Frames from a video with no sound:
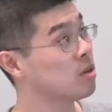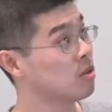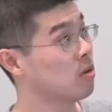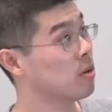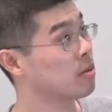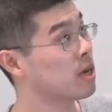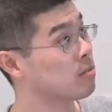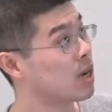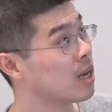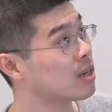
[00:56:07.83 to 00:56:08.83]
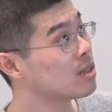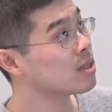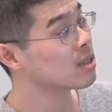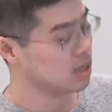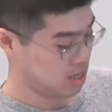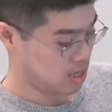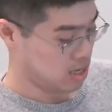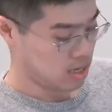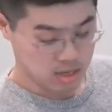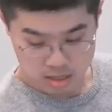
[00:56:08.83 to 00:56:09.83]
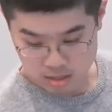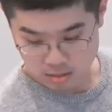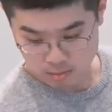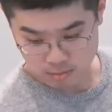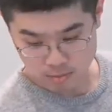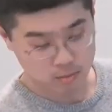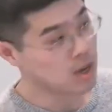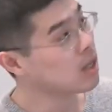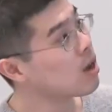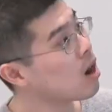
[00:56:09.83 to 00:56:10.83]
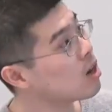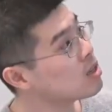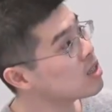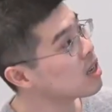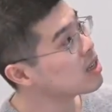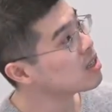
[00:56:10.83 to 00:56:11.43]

no regret buyers. Uh, one hard thing